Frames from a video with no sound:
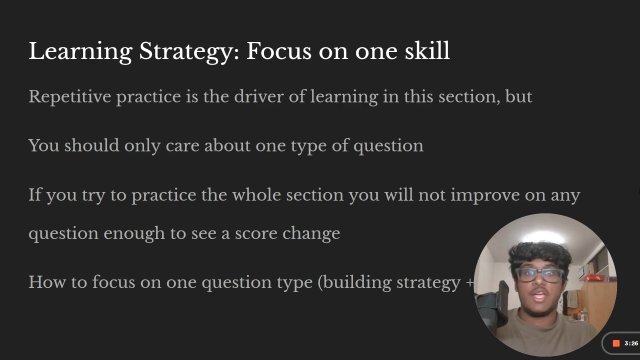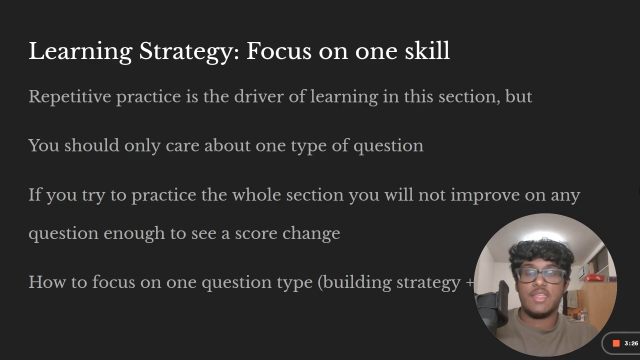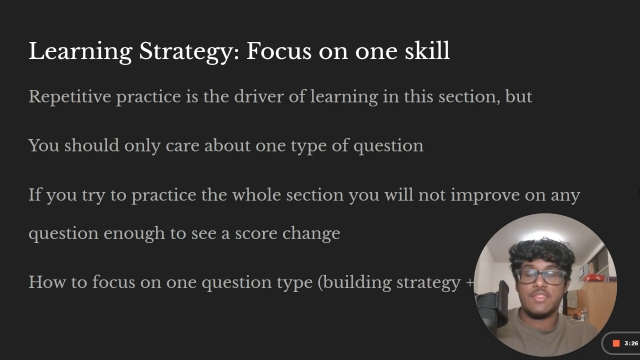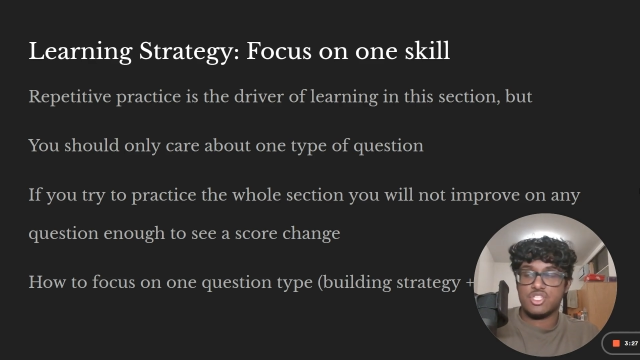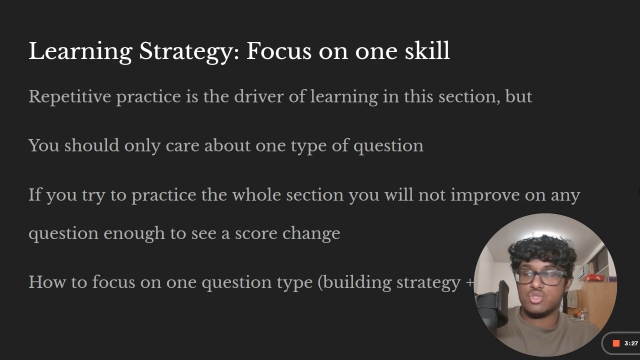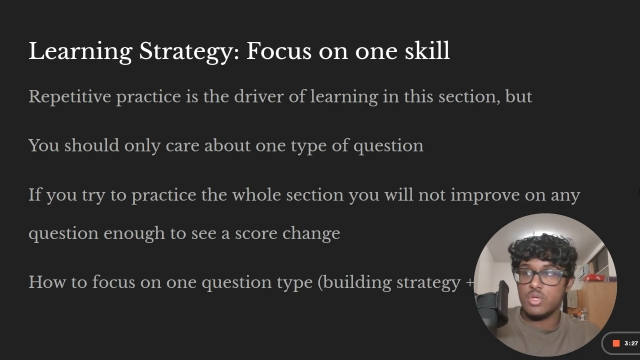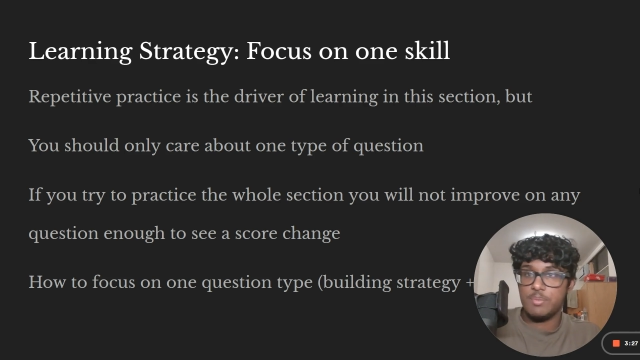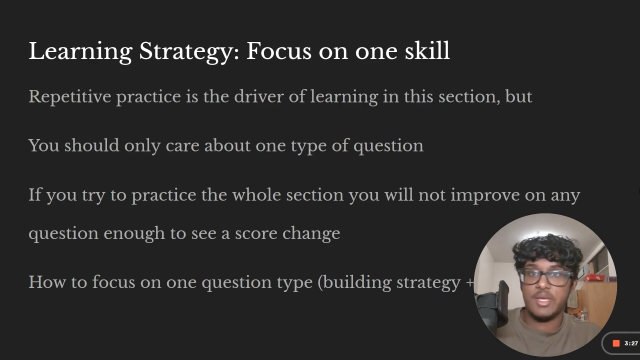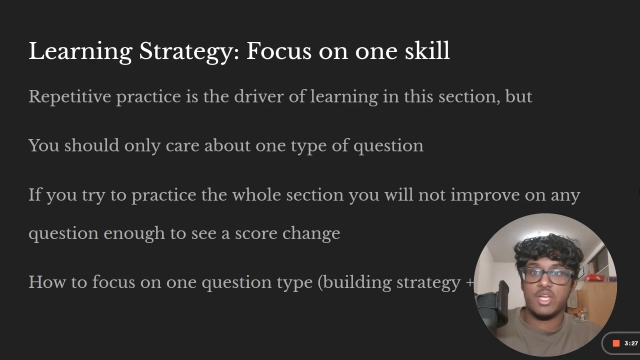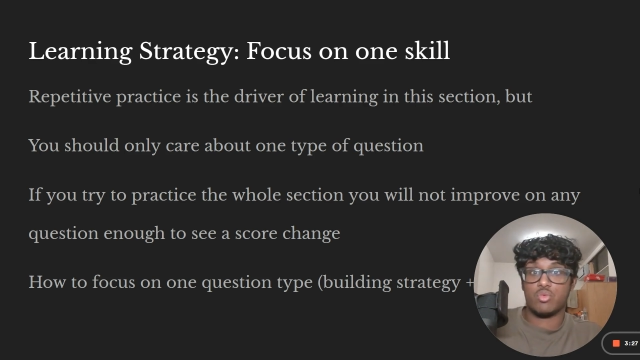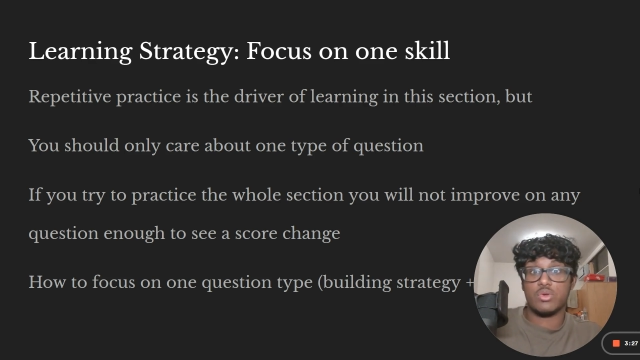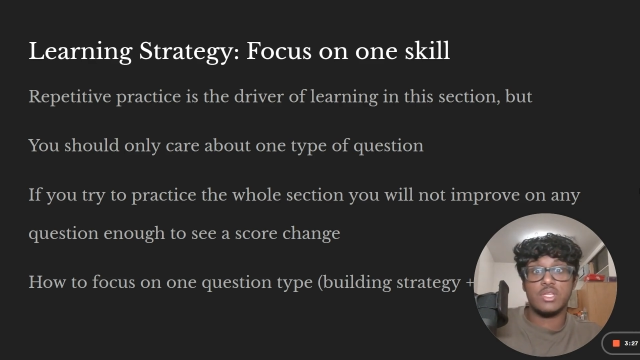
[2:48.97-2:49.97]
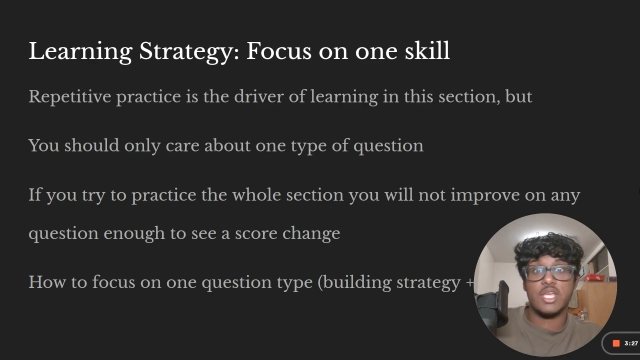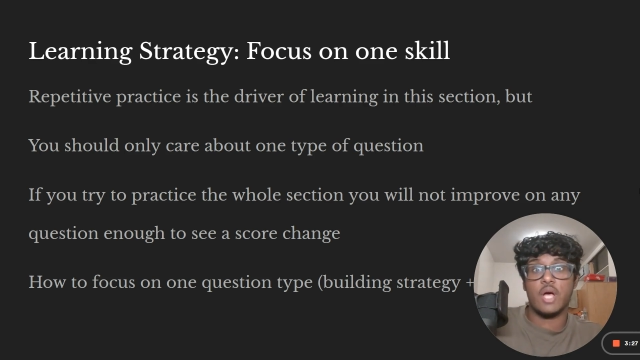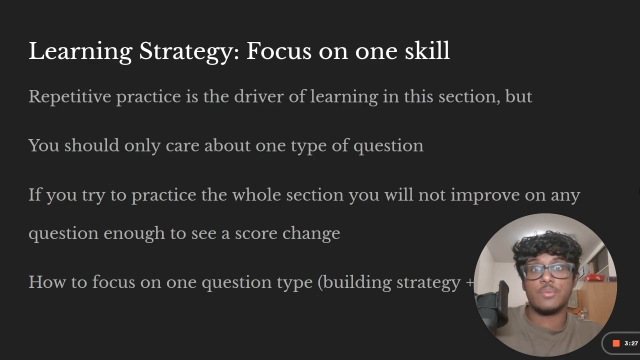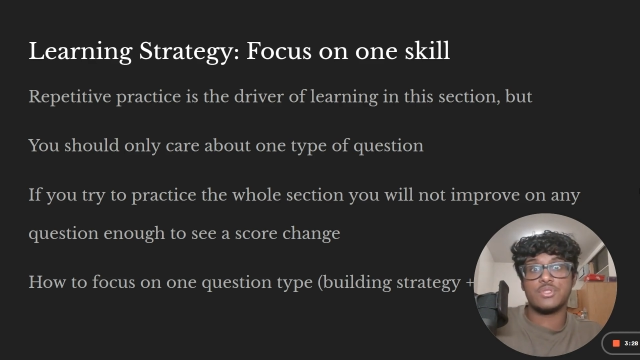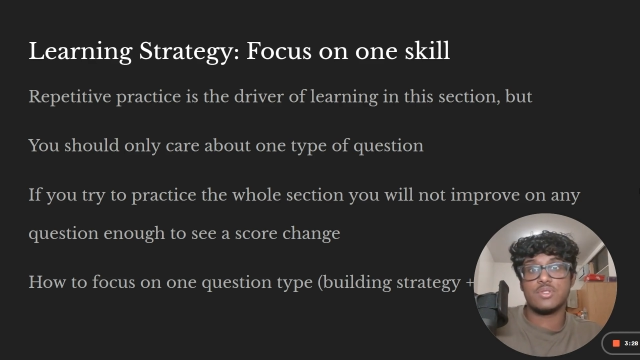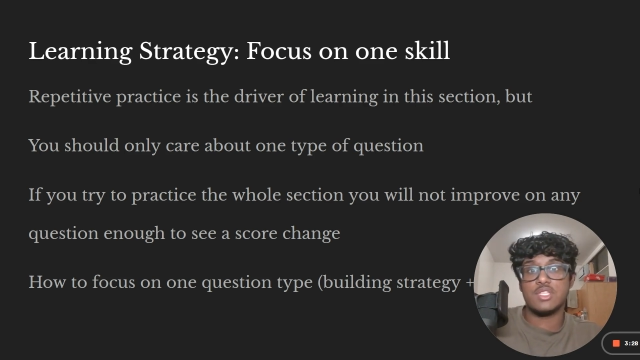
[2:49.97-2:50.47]
And the Sweet Bank really
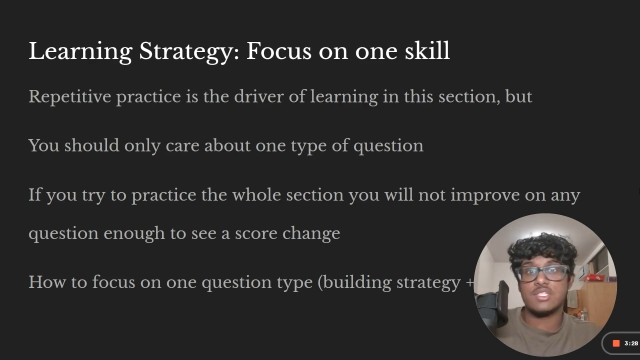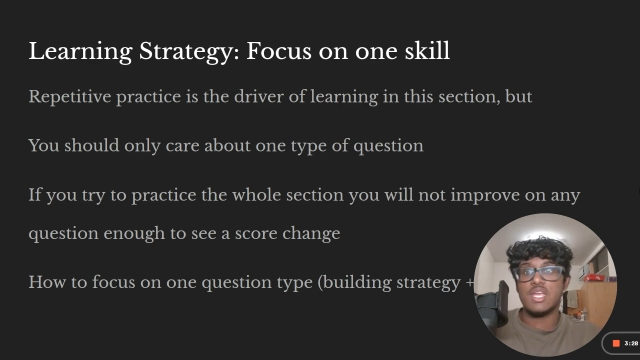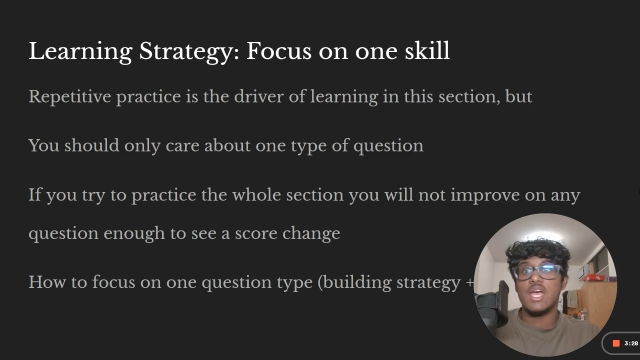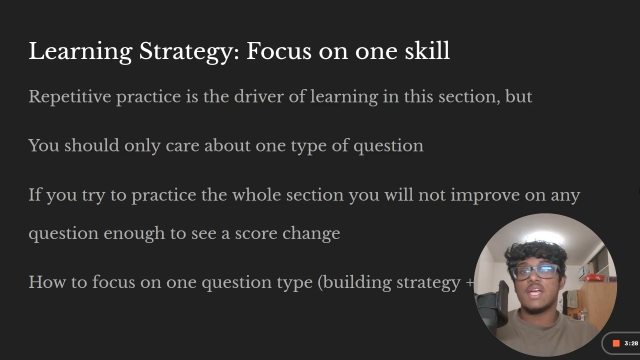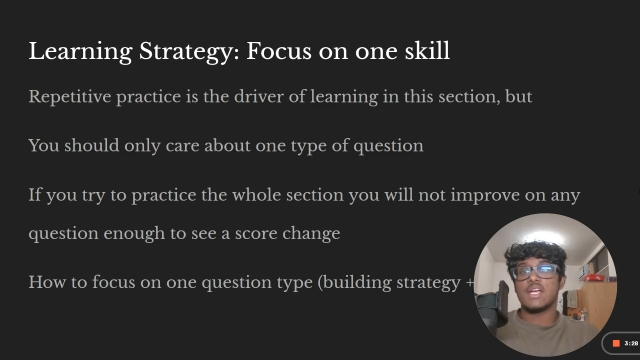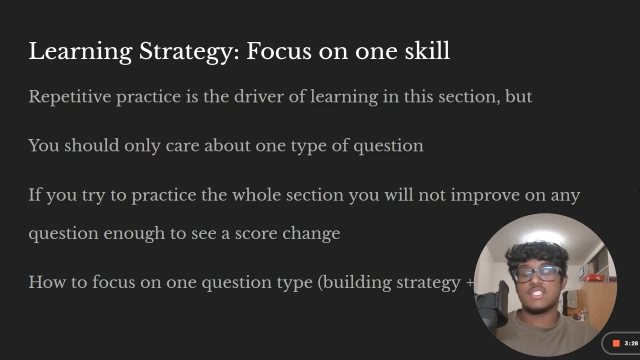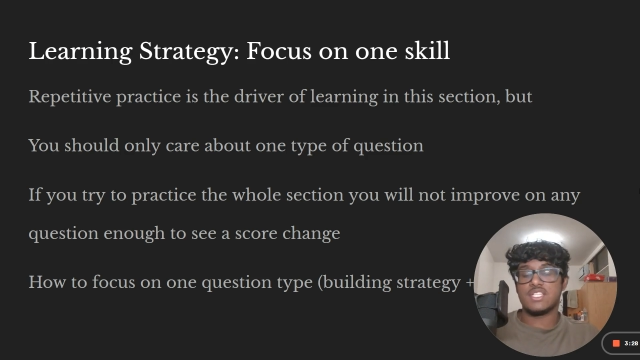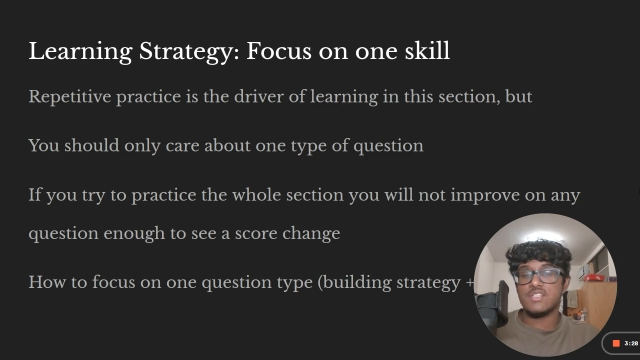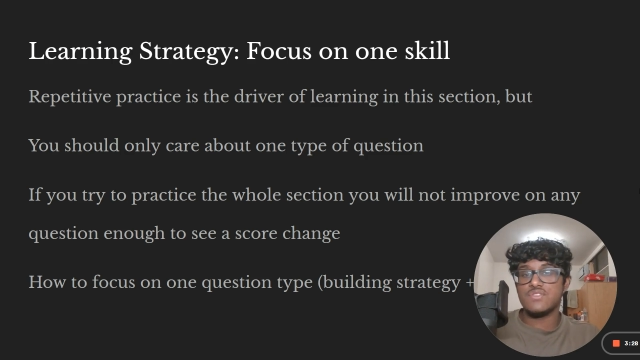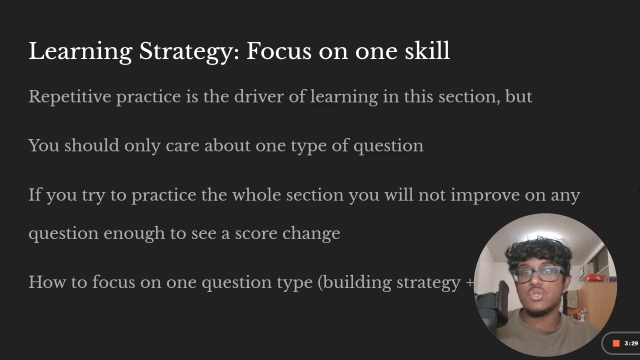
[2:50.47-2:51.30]
helps with this because it gives